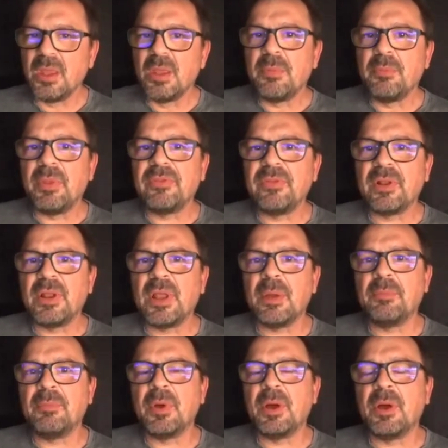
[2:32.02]
Basically,
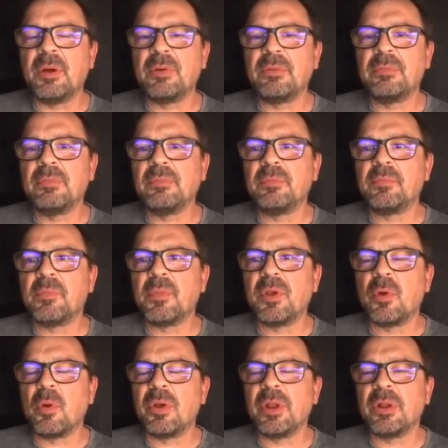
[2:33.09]
I'm
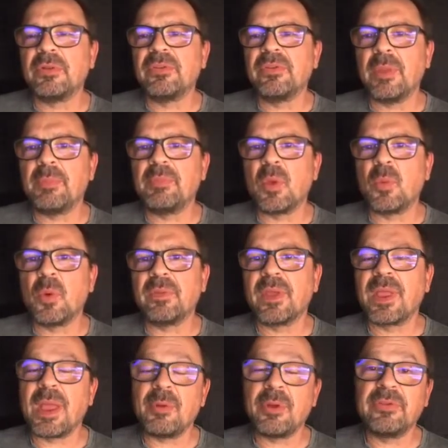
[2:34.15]
recording the same thing what the
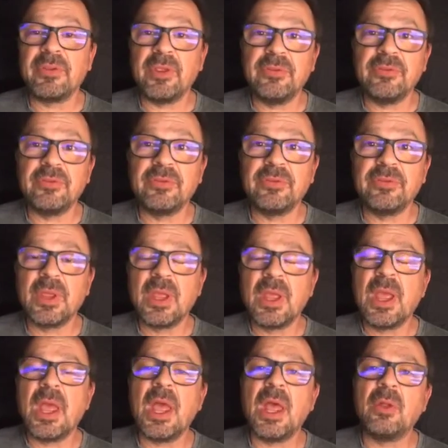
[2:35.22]
camera sees,
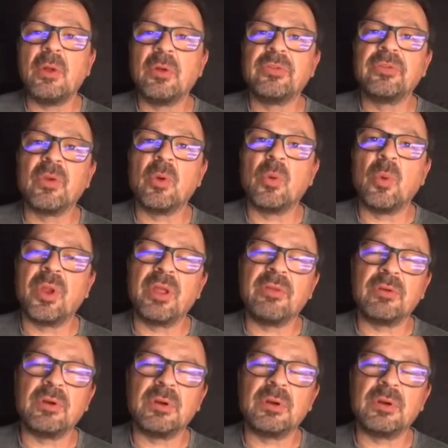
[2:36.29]
and also
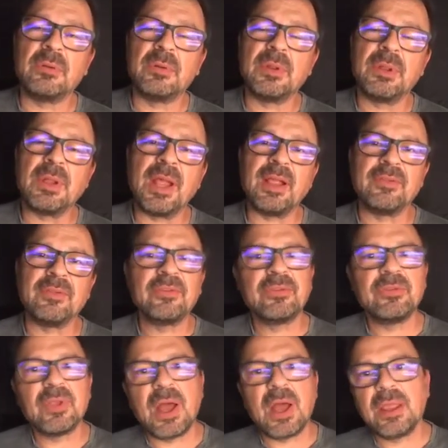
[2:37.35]
whatever else
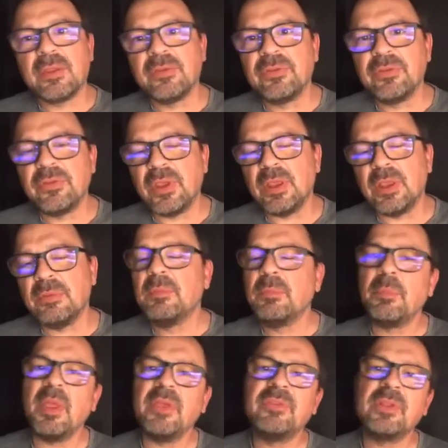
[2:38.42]
I can see.
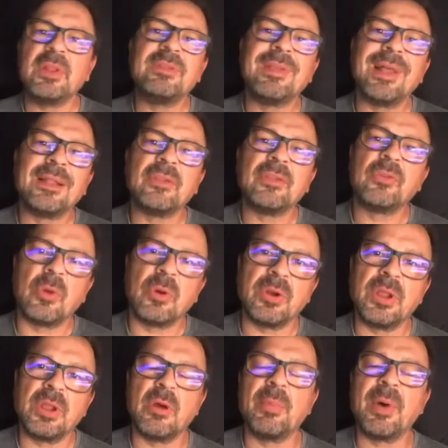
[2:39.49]
Basically, tell the
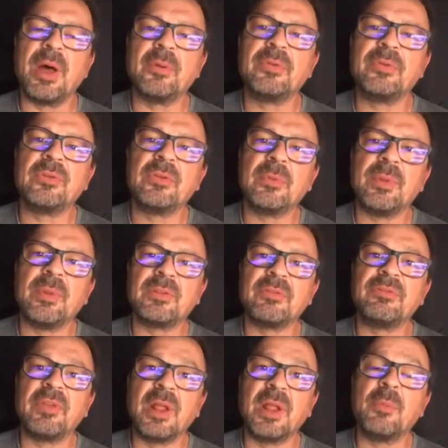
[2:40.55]
story about the
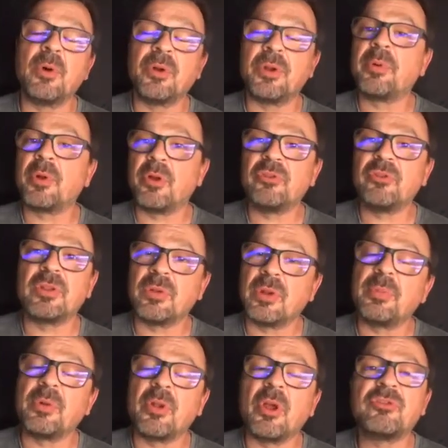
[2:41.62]
film or the project or the
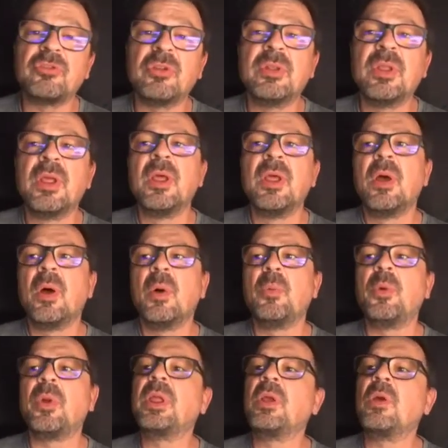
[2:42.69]
production I'm
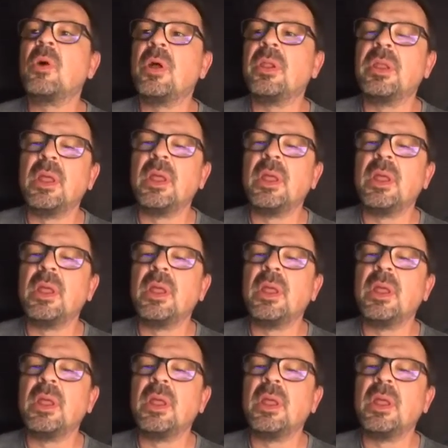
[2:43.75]
working on.